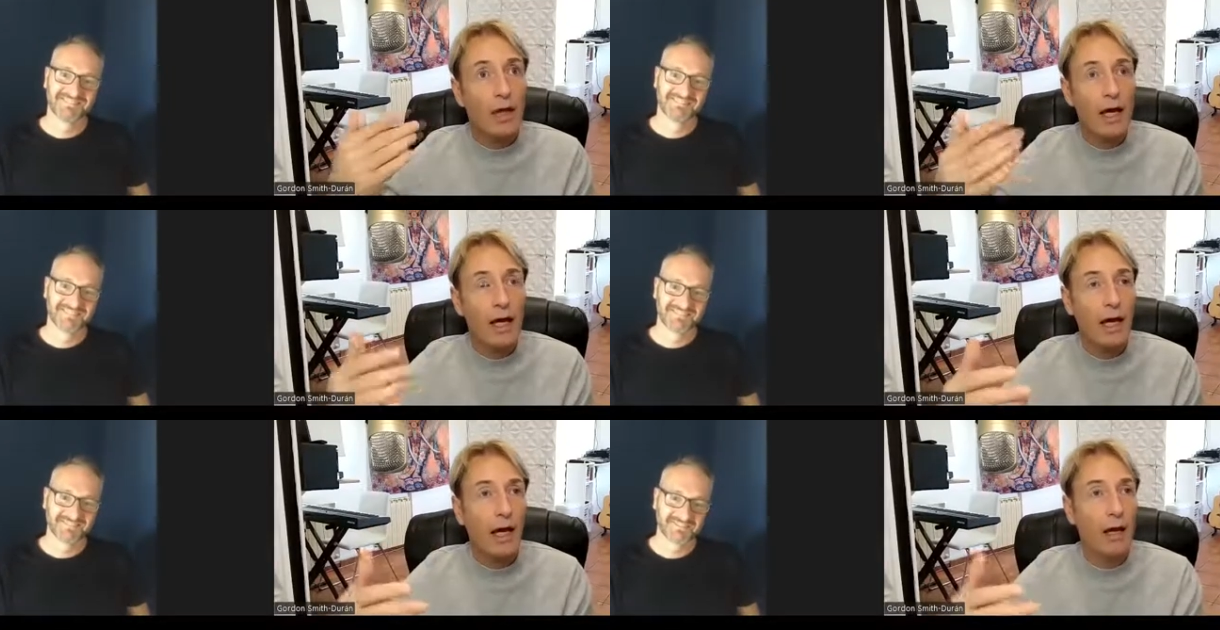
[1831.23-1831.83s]

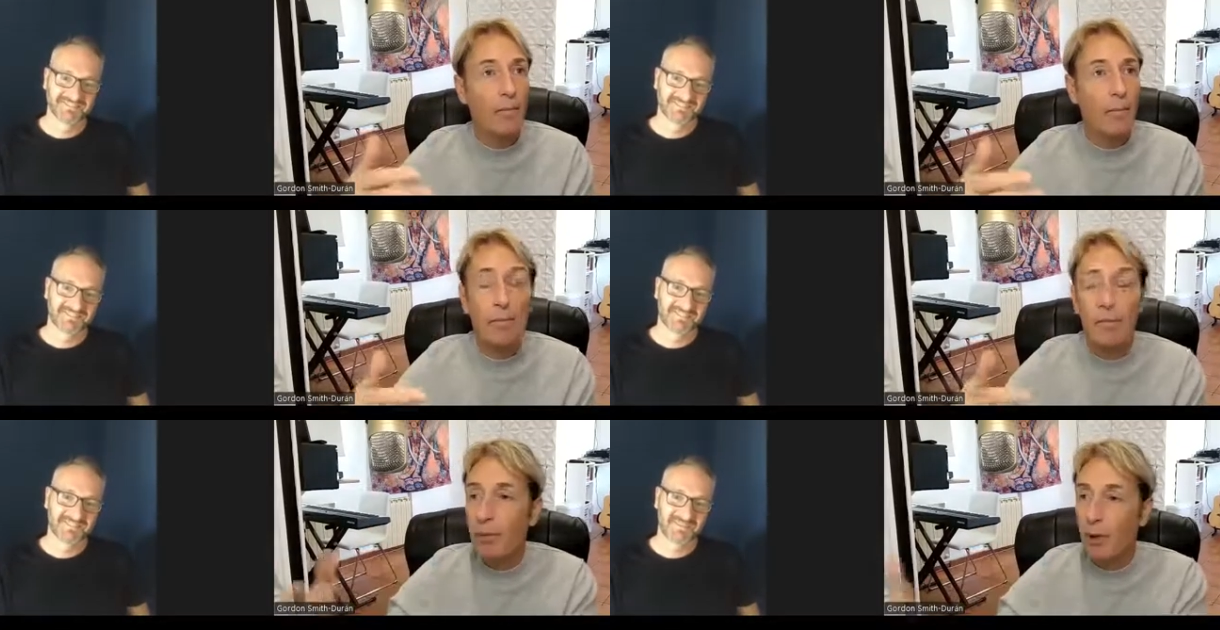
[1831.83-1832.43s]
Speaker 1: eh,
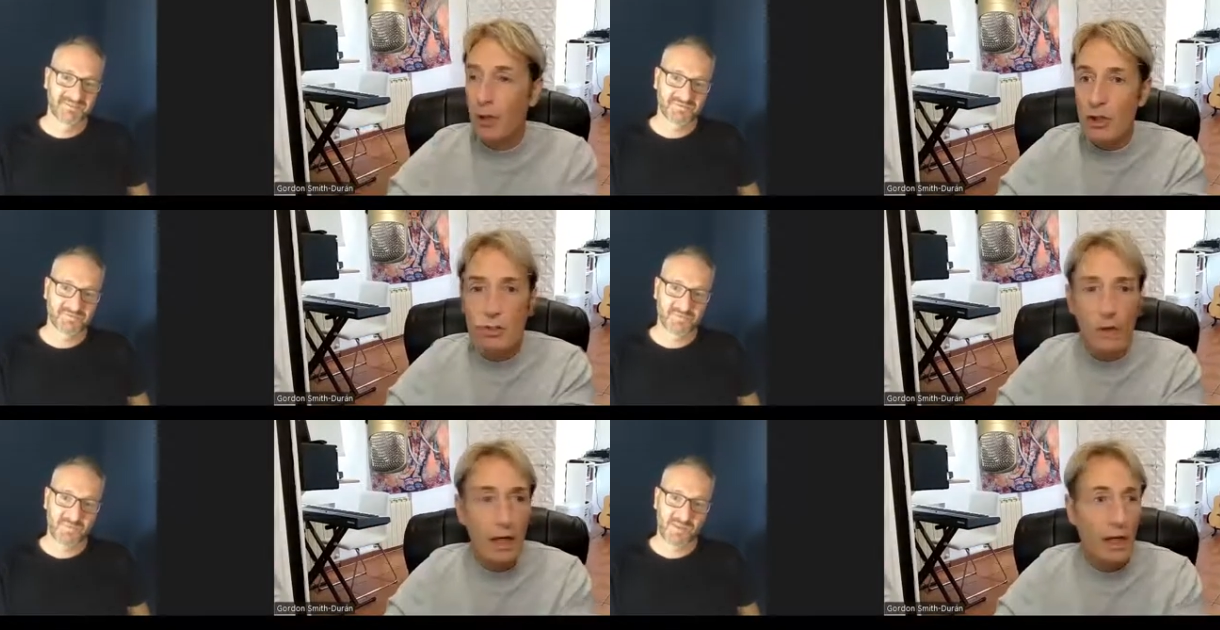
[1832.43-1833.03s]
"Me pones
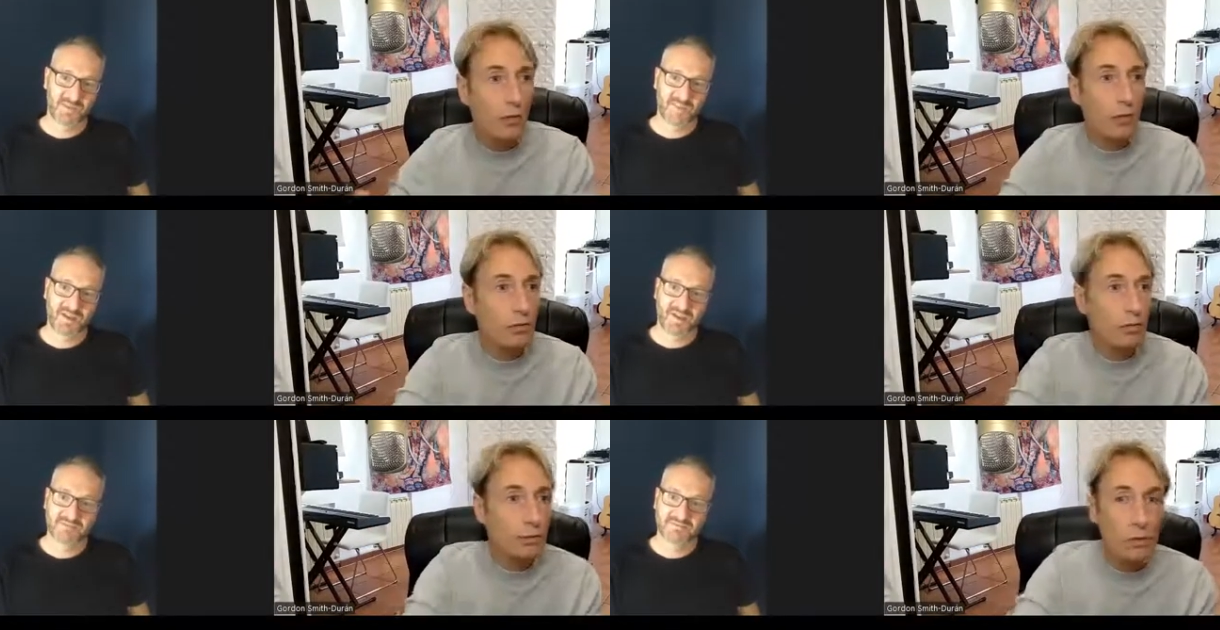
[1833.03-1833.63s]
una
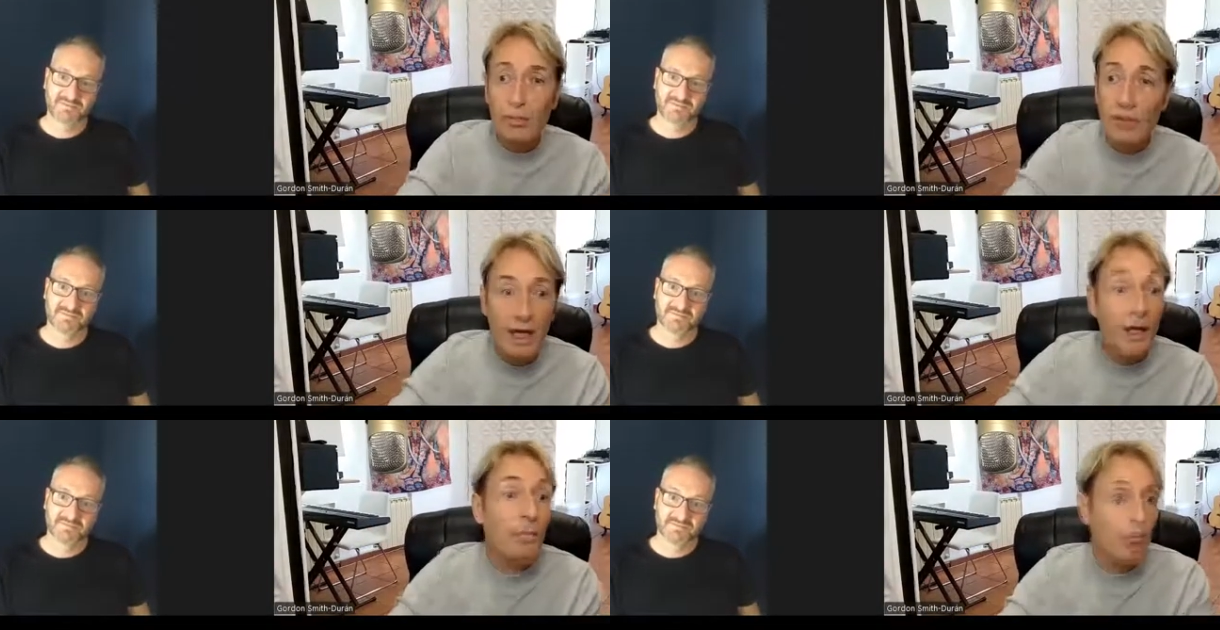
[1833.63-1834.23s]
un un
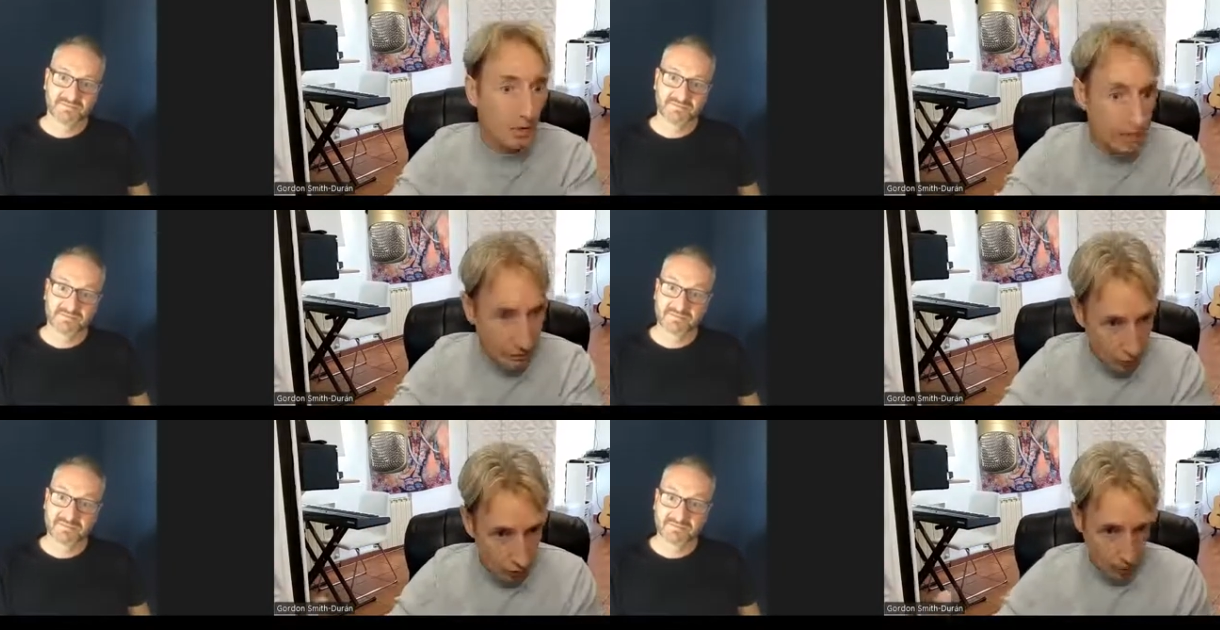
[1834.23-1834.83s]
té, por
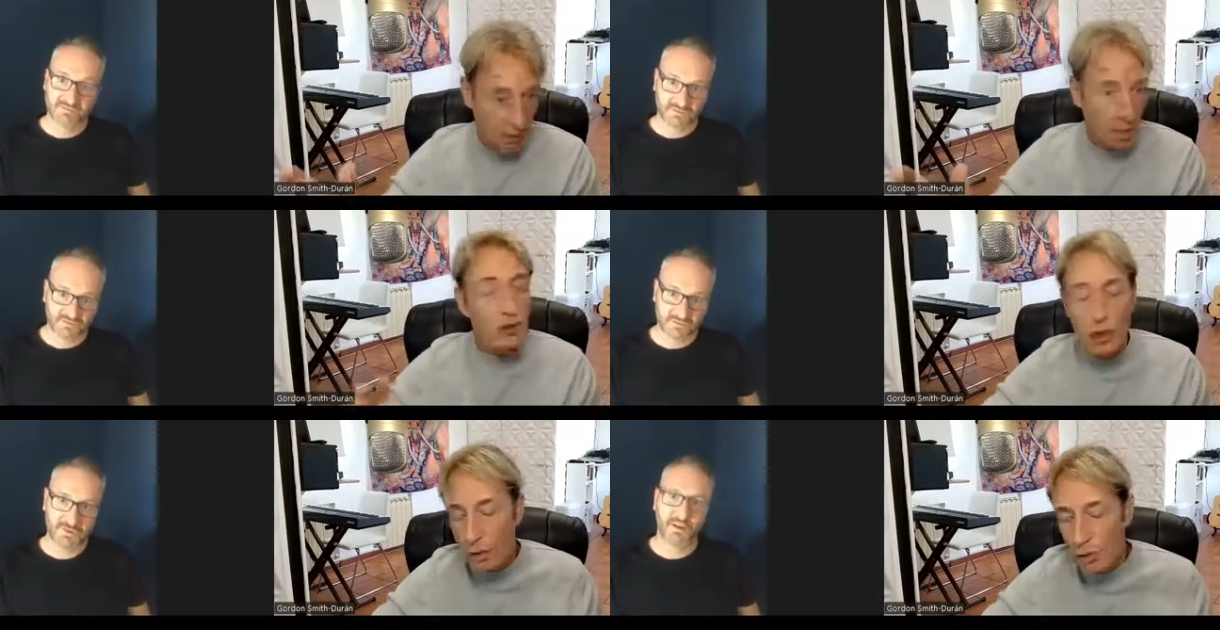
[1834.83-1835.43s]
favor."
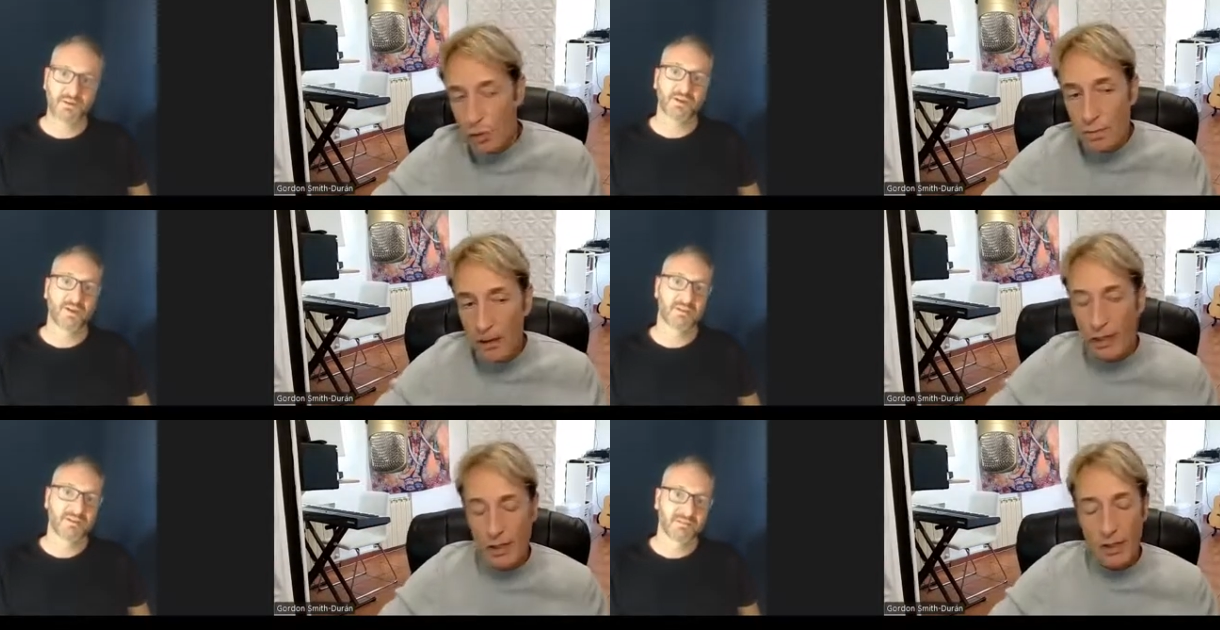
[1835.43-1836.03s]
She oh, okay.
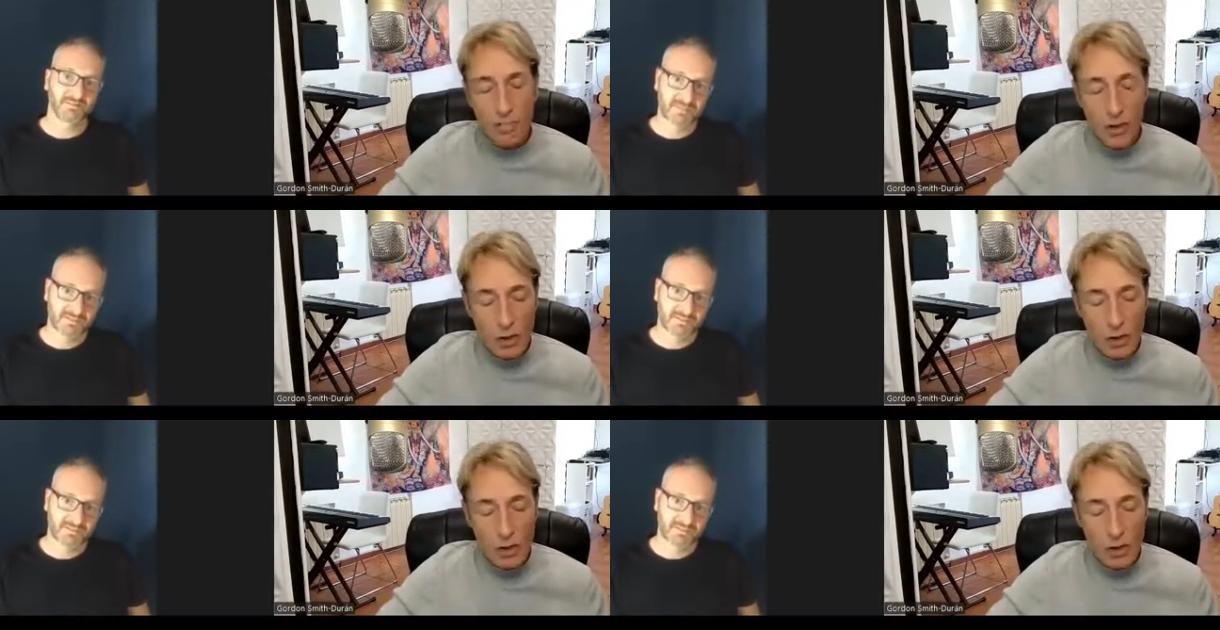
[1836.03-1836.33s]
please.